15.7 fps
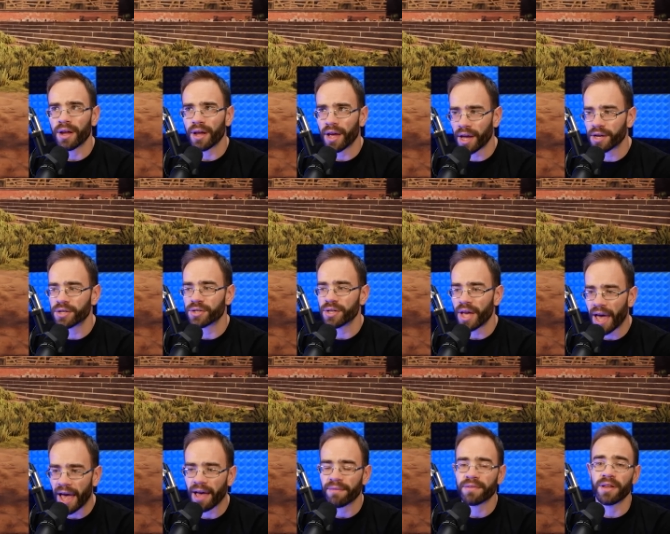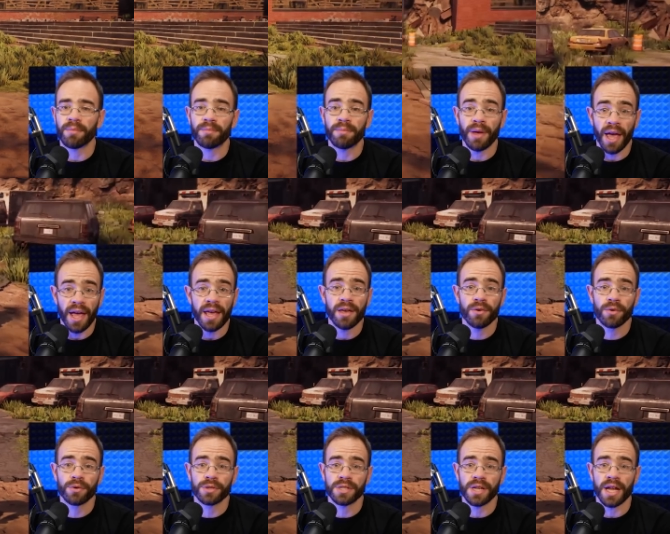actually have to pay
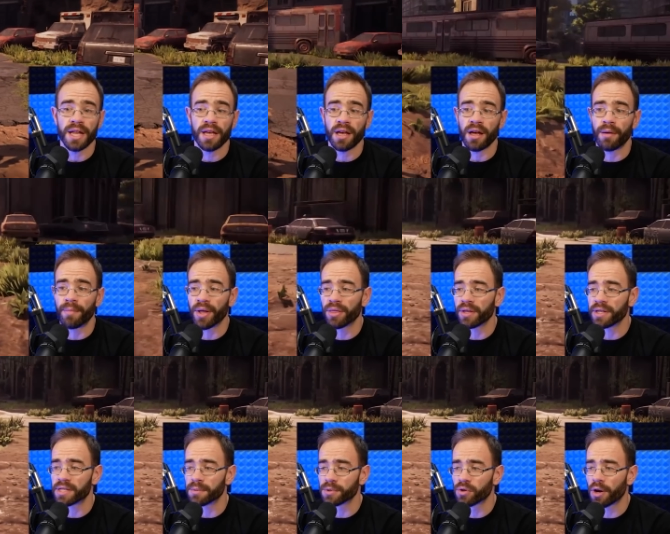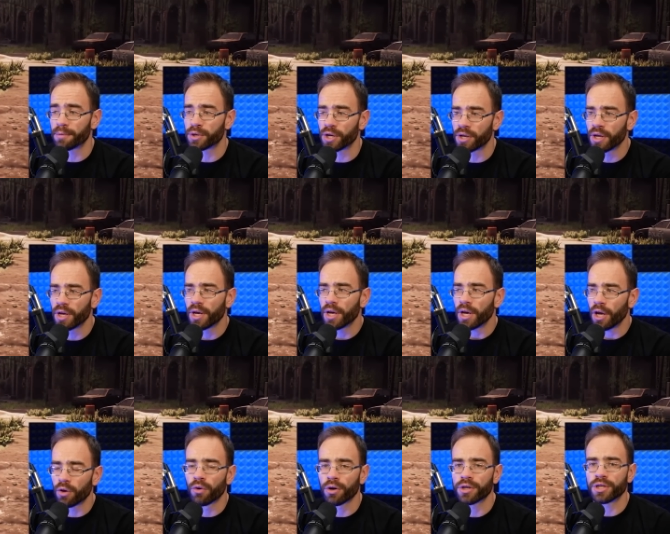Google Stadia a monthly subscription
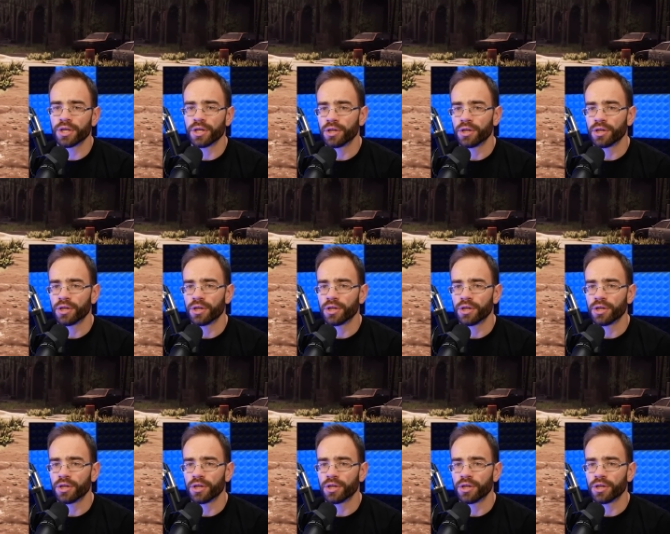in order to